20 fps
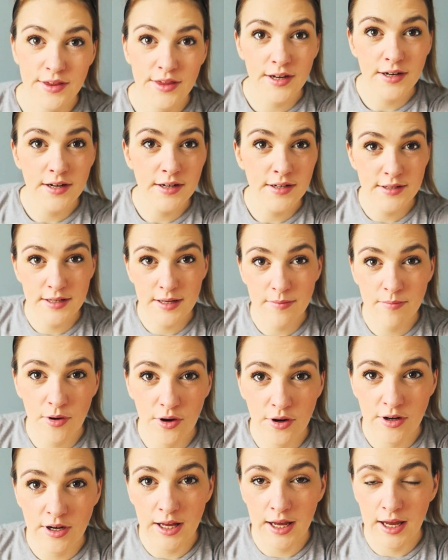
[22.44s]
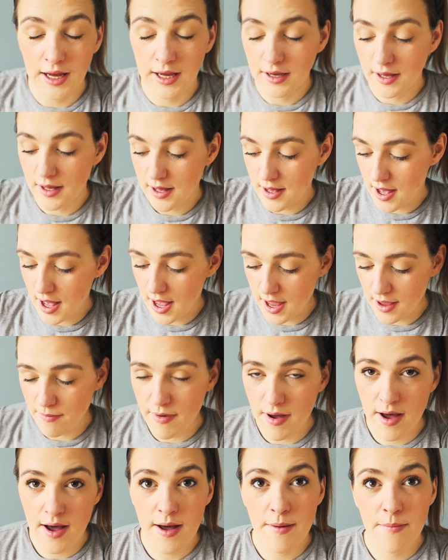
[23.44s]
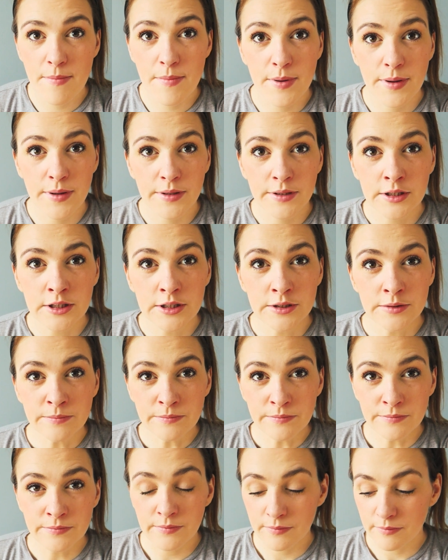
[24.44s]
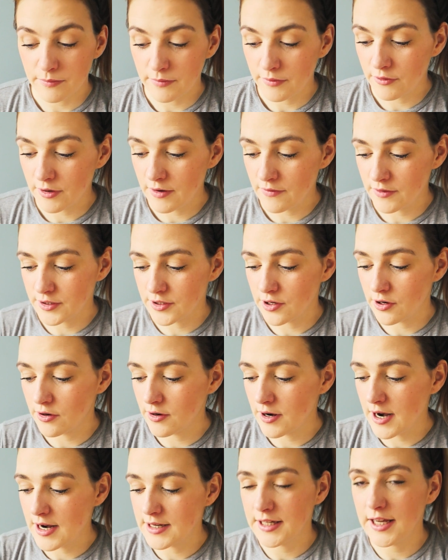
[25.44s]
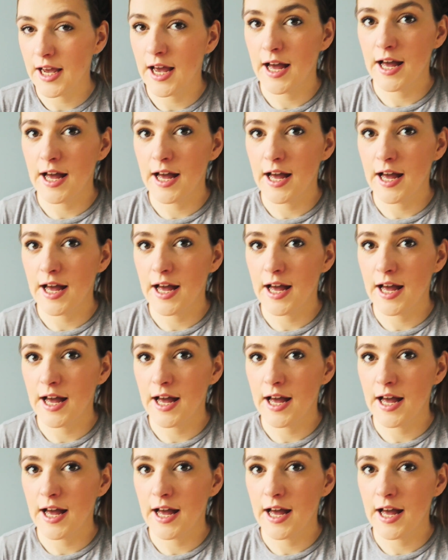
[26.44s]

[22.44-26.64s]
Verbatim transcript: Thursday morning. I am up. River's already